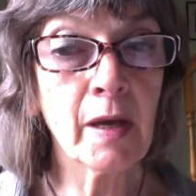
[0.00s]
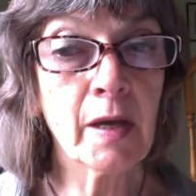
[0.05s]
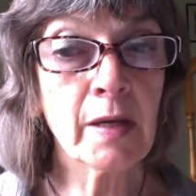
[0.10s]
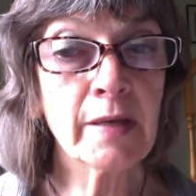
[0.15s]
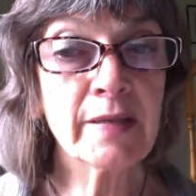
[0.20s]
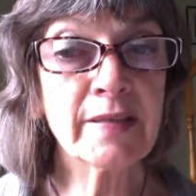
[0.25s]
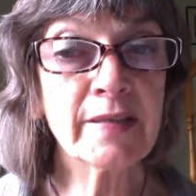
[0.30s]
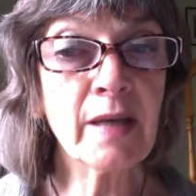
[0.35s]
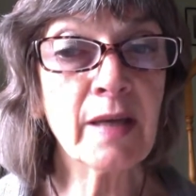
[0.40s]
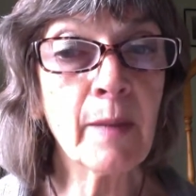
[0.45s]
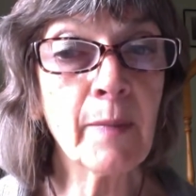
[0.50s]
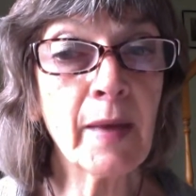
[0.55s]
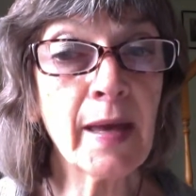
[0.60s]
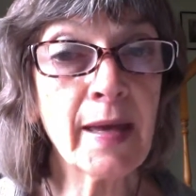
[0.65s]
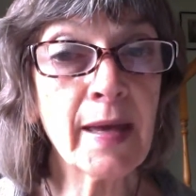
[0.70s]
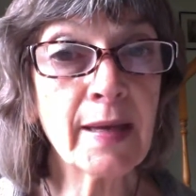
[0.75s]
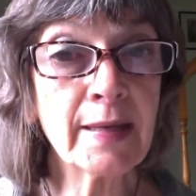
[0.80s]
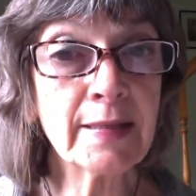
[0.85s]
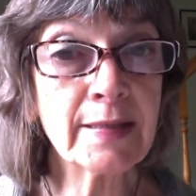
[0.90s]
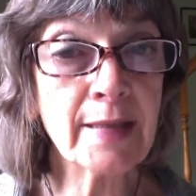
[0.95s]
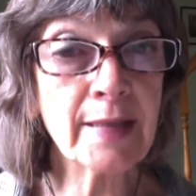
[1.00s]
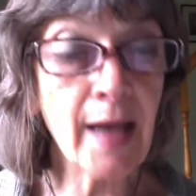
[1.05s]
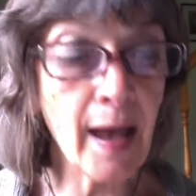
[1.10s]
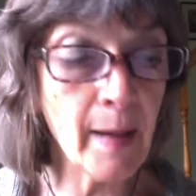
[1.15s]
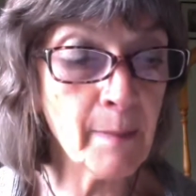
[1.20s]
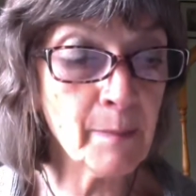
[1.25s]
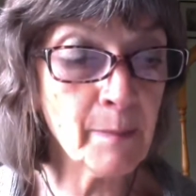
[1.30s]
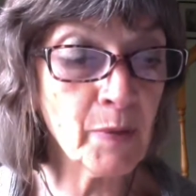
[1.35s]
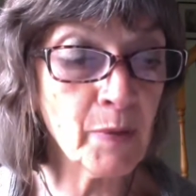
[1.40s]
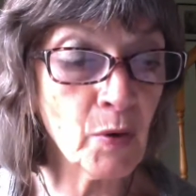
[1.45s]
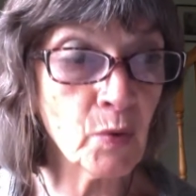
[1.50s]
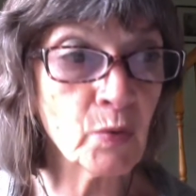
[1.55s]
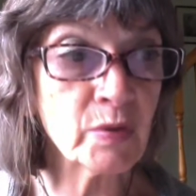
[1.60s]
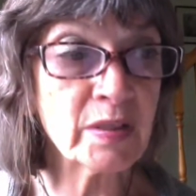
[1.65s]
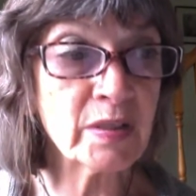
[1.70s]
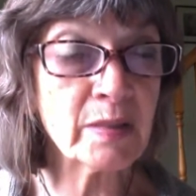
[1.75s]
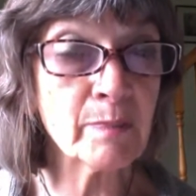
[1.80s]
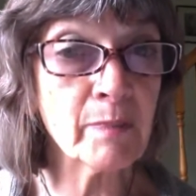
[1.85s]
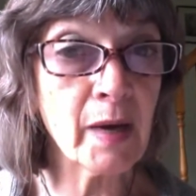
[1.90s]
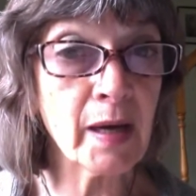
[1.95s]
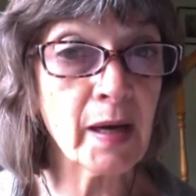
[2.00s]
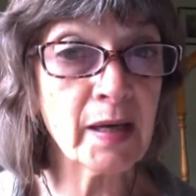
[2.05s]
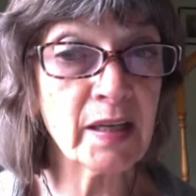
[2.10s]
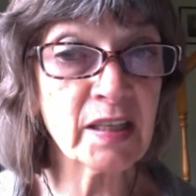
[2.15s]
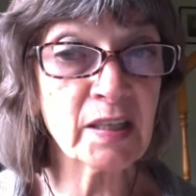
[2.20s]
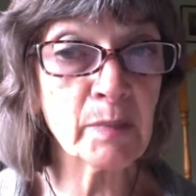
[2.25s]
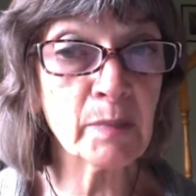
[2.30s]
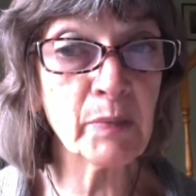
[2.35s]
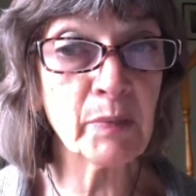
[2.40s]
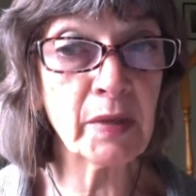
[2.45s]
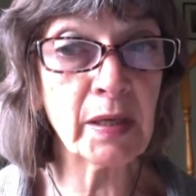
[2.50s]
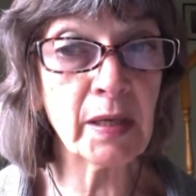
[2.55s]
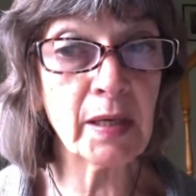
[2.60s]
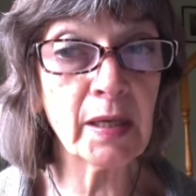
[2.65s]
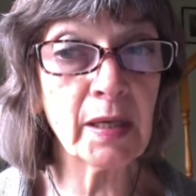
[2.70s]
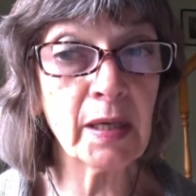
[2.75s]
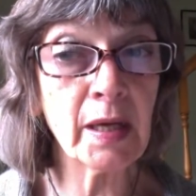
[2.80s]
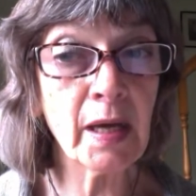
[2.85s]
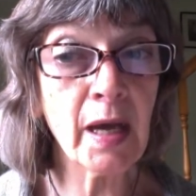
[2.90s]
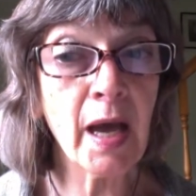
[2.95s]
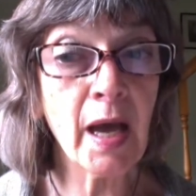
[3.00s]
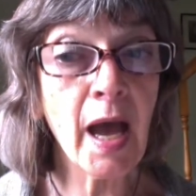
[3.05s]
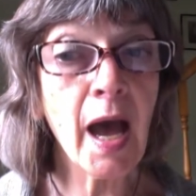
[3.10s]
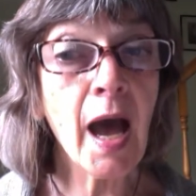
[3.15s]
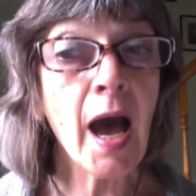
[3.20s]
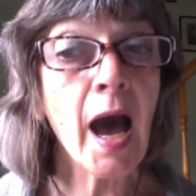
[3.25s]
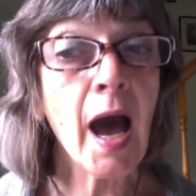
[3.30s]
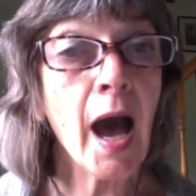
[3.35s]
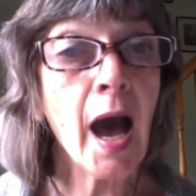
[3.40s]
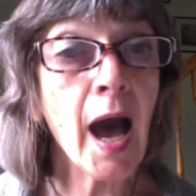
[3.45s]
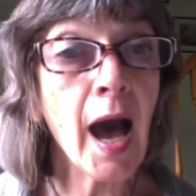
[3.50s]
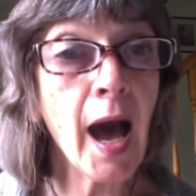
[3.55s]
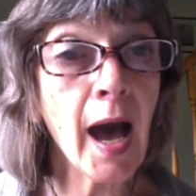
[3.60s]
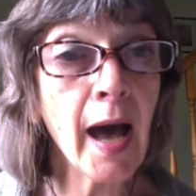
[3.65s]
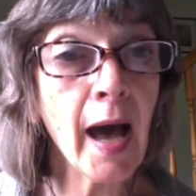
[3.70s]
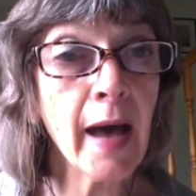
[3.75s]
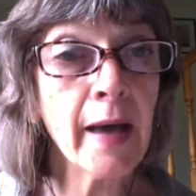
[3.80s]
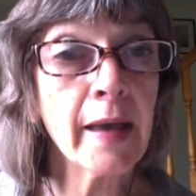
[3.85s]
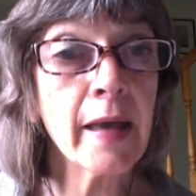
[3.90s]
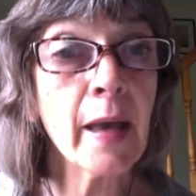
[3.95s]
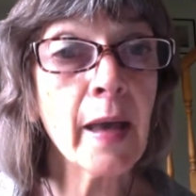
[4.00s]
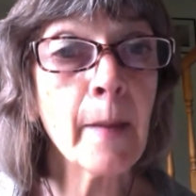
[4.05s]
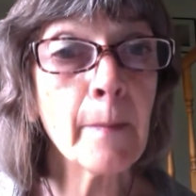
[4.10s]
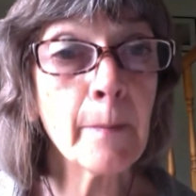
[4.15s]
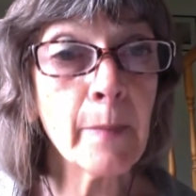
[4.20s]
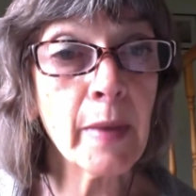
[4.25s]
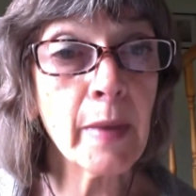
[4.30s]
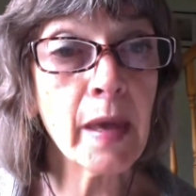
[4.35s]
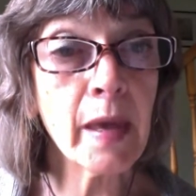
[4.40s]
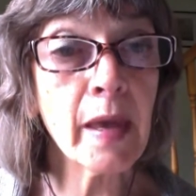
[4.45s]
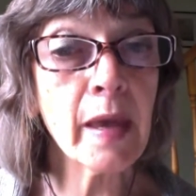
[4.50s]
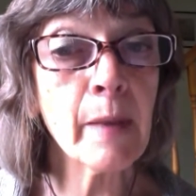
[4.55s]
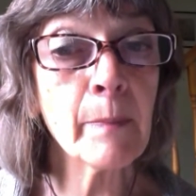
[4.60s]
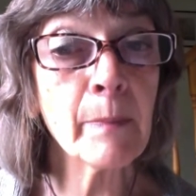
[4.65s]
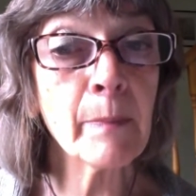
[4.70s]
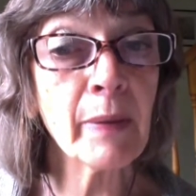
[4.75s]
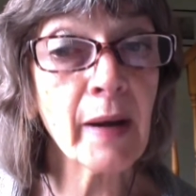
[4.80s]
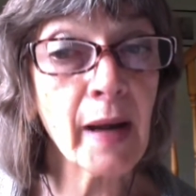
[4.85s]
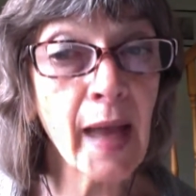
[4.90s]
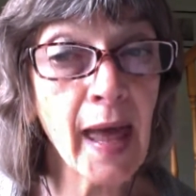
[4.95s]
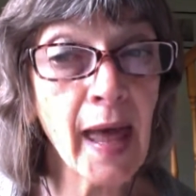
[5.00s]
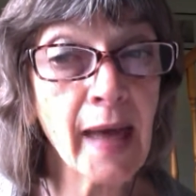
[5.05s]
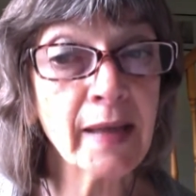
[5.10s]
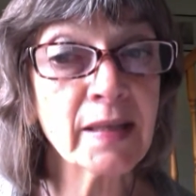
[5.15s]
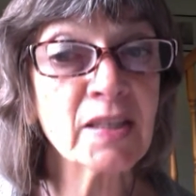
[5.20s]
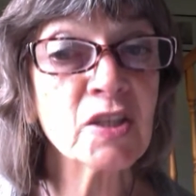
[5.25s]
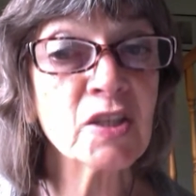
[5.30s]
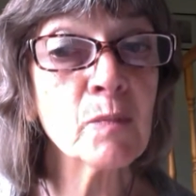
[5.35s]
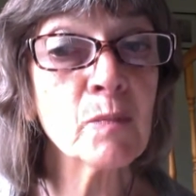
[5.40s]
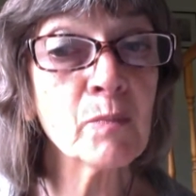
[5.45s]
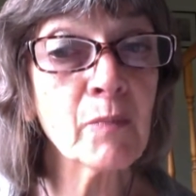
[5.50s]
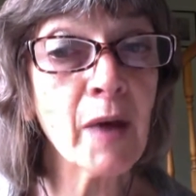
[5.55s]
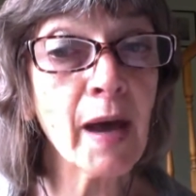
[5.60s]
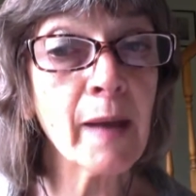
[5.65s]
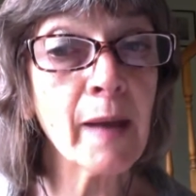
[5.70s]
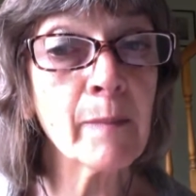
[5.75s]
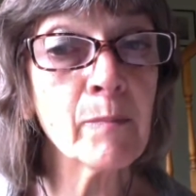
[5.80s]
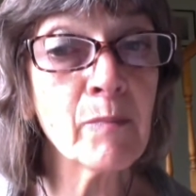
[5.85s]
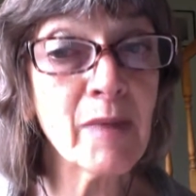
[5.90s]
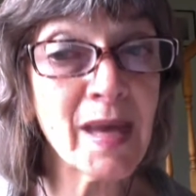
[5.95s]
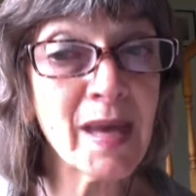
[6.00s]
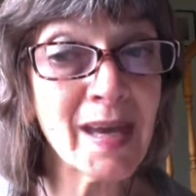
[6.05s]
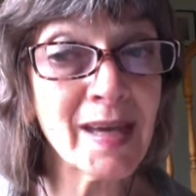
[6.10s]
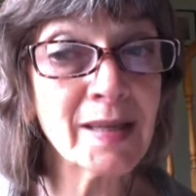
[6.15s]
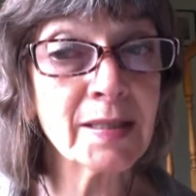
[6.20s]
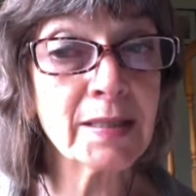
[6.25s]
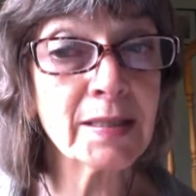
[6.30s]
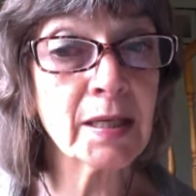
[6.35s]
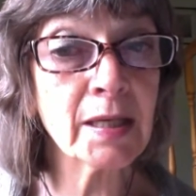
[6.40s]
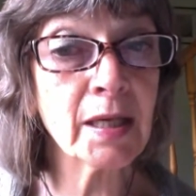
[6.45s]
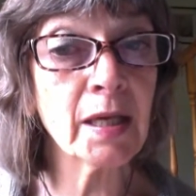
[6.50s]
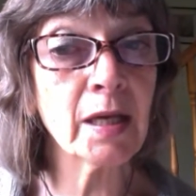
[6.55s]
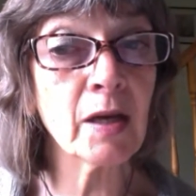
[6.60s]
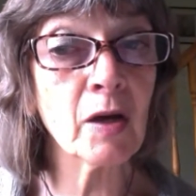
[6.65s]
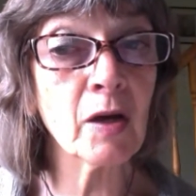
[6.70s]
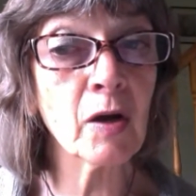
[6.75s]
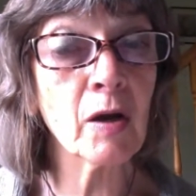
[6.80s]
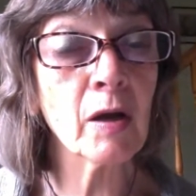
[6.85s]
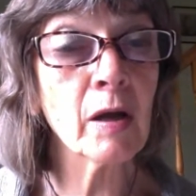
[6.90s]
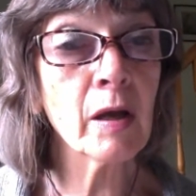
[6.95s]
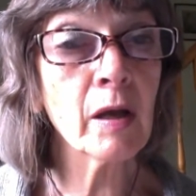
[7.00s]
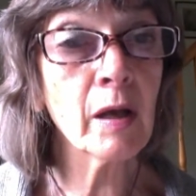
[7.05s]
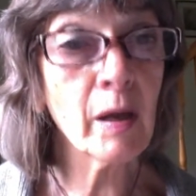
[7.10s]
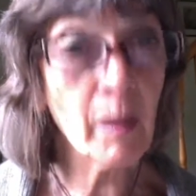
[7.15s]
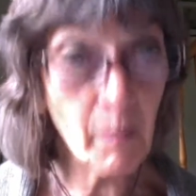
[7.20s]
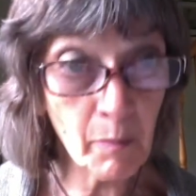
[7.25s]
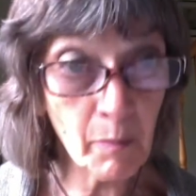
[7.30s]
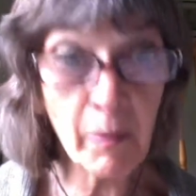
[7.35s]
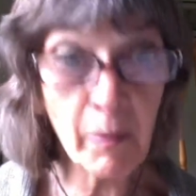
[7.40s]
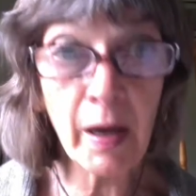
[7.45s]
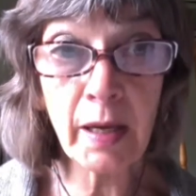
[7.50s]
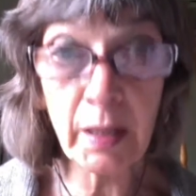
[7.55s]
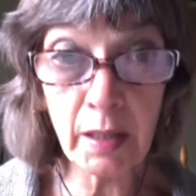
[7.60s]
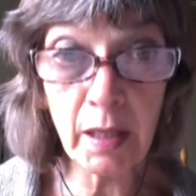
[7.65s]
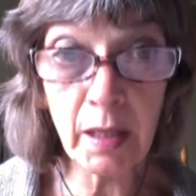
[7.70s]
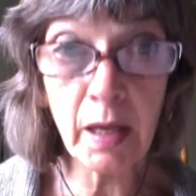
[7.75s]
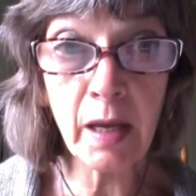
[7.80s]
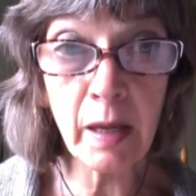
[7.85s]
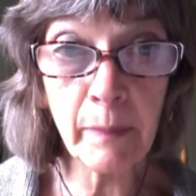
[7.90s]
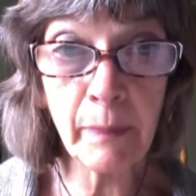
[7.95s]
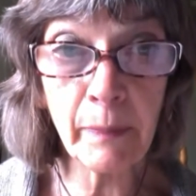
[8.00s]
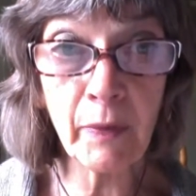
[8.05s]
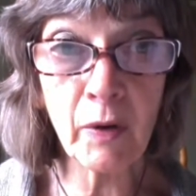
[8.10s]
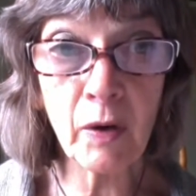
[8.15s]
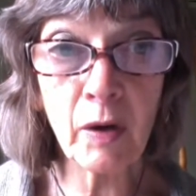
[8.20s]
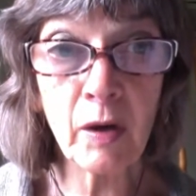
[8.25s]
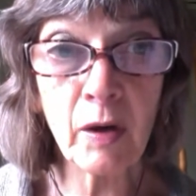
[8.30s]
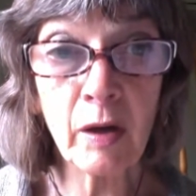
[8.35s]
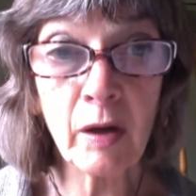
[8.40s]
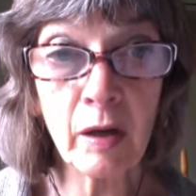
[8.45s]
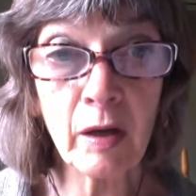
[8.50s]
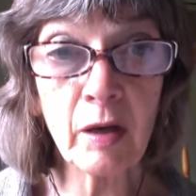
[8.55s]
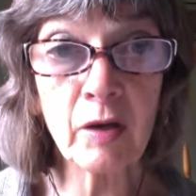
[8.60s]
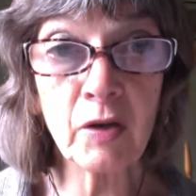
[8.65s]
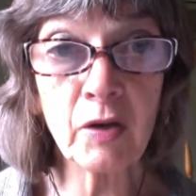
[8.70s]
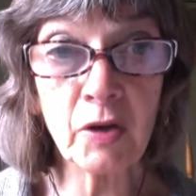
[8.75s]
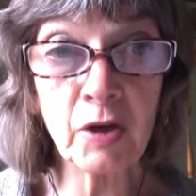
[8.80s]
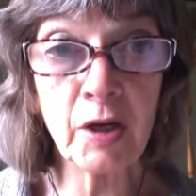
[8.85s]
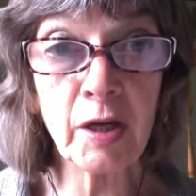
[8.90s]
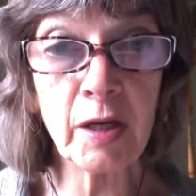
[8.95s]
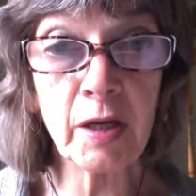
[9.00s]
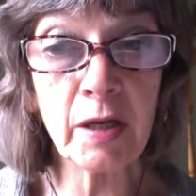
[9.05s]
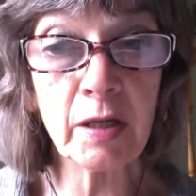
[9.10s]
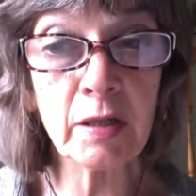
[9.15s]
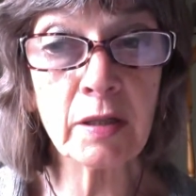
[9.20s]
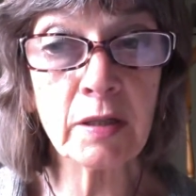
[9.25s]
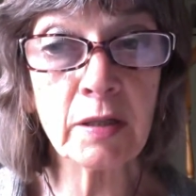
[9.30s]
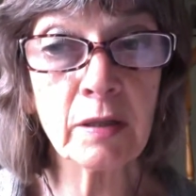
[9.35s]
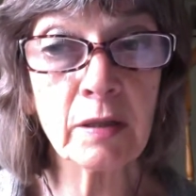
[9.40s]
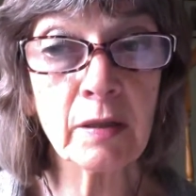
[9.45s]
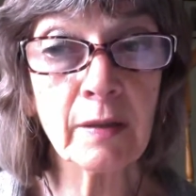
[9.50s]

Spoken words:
Some examples might be, I may plant my maize here. My neighbour agreed.